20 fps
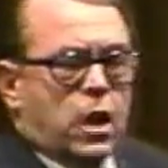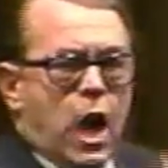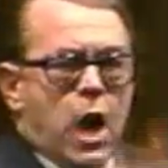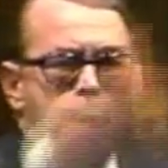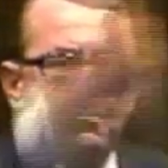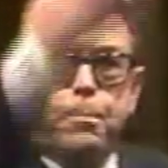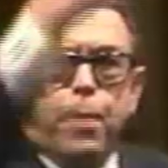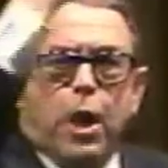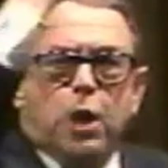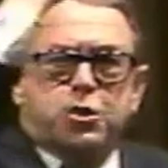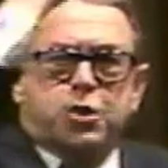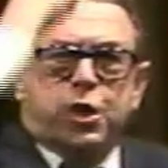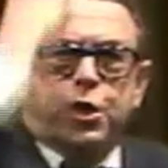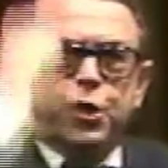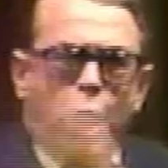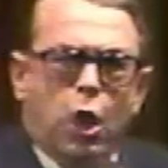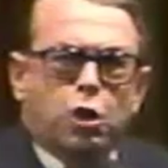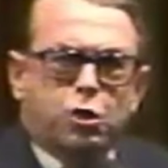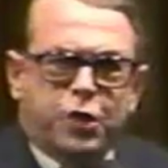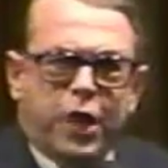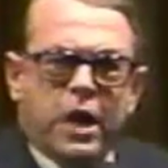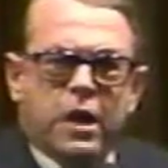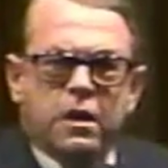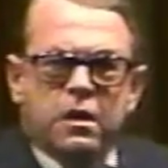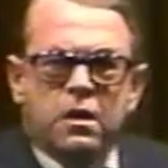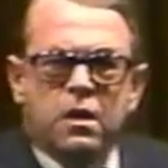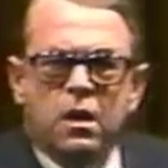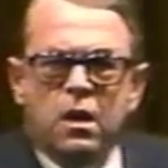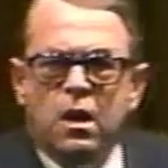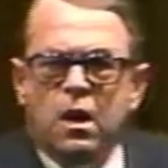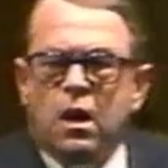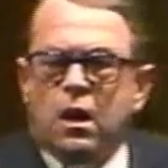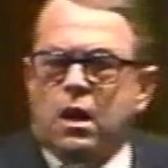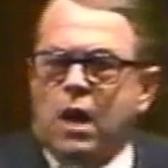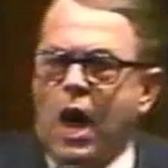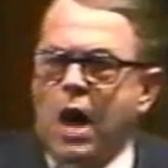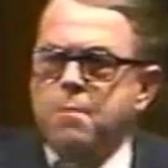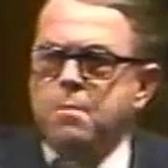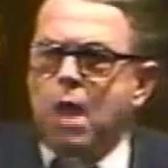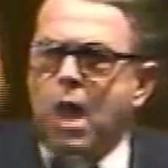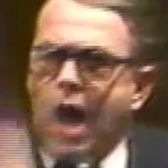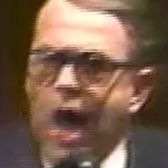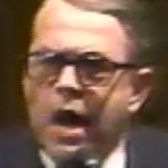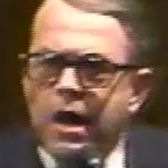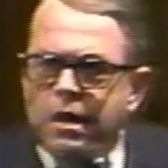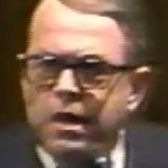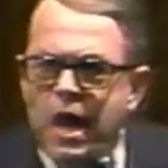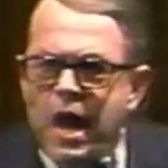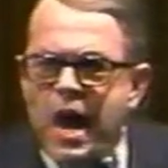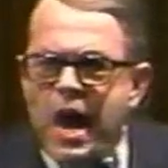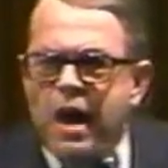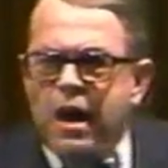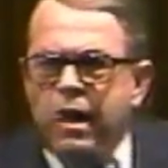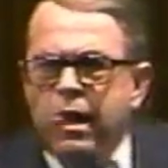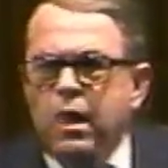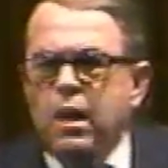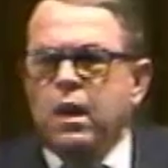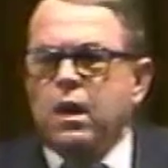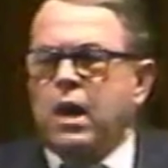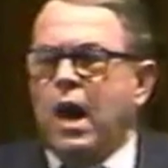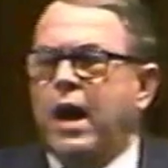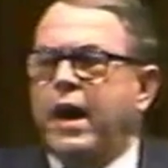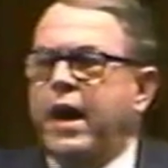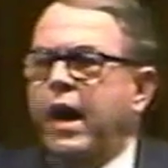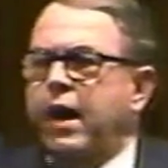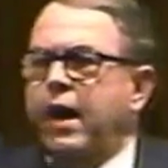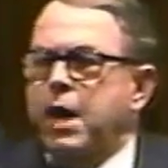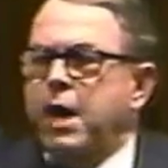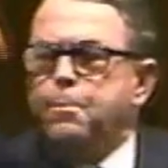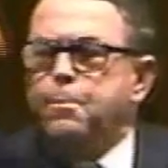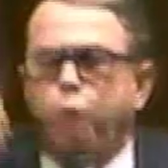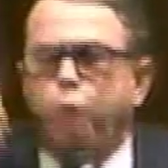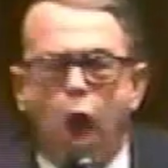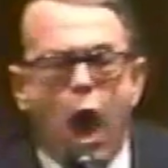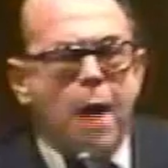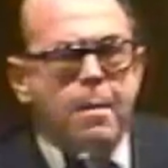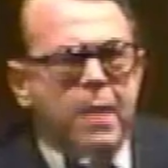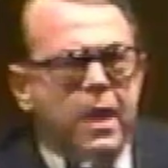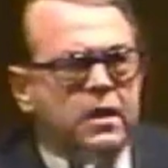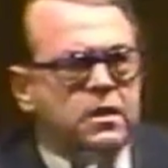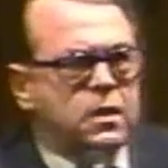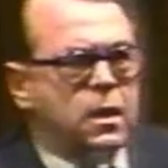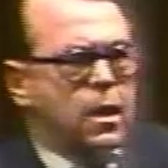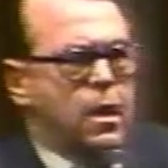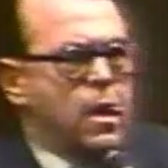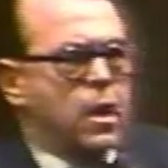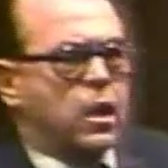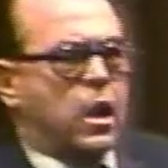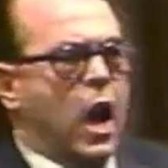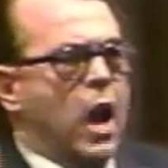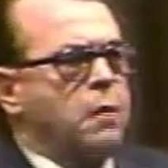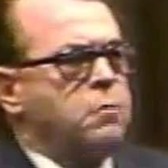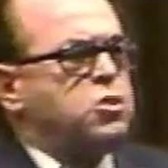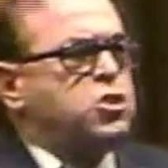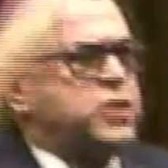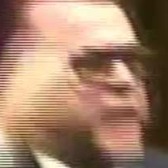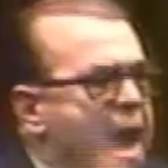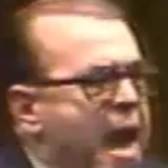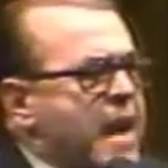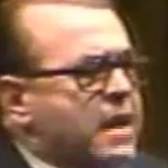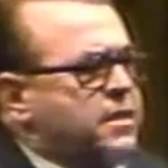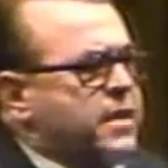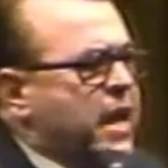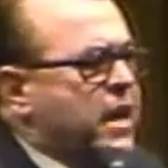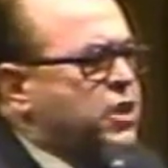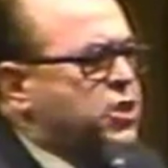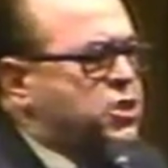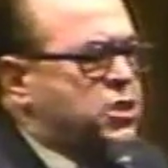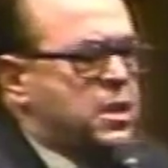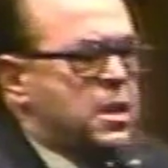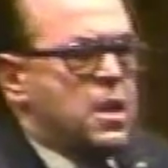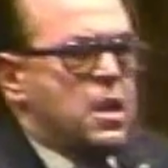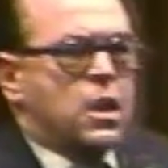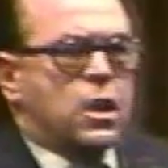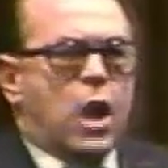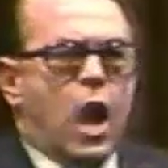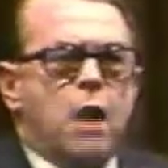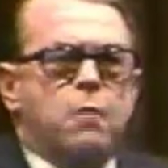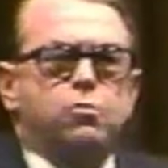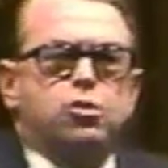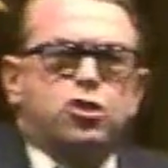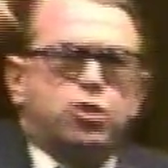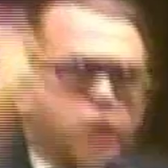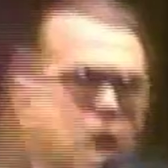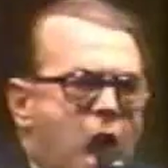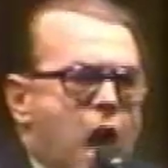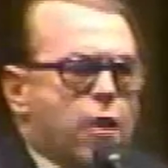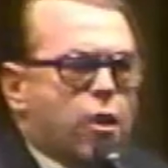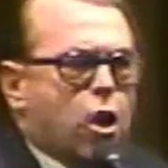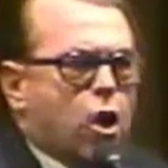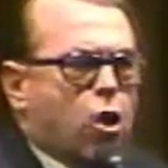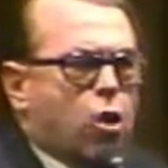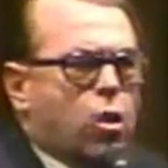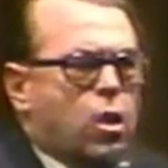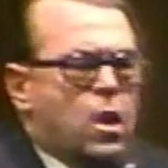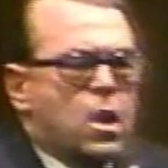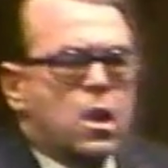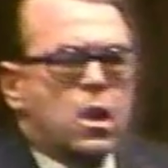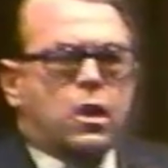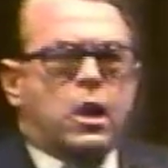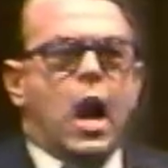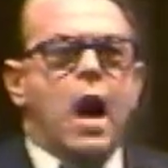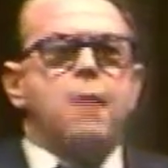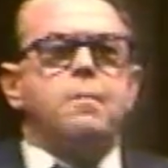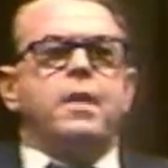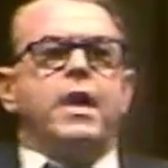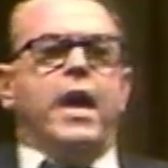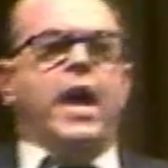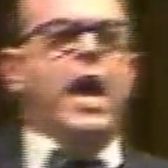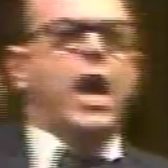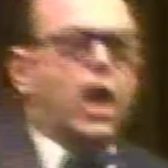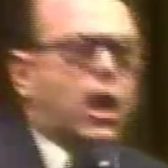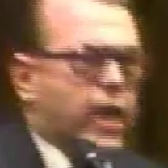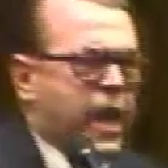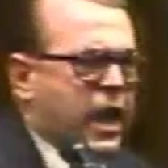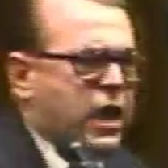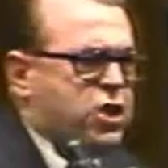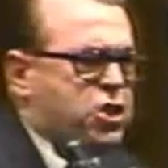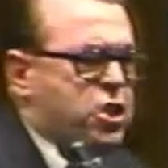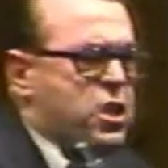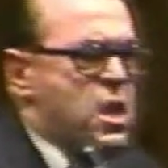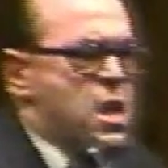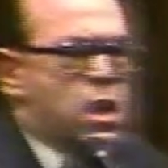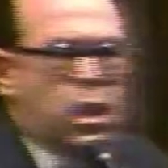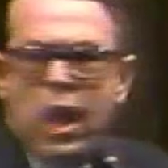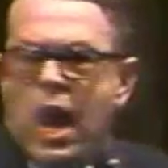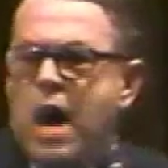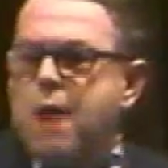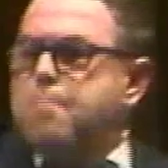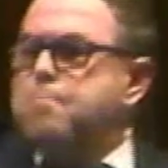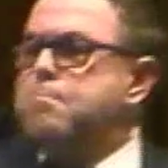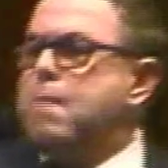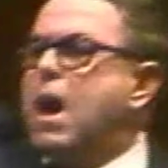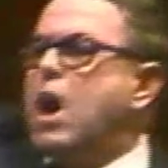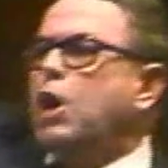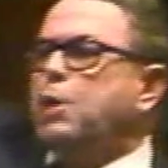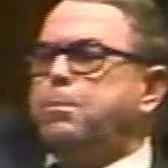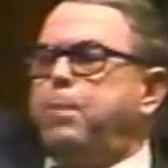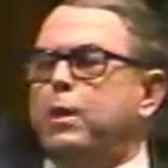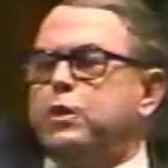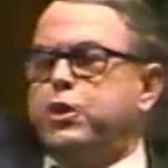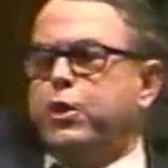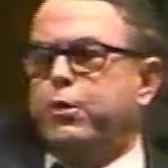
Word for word: come persecution, come hunger, come unemployment, come sadness, come sorrow, come illness, come multiple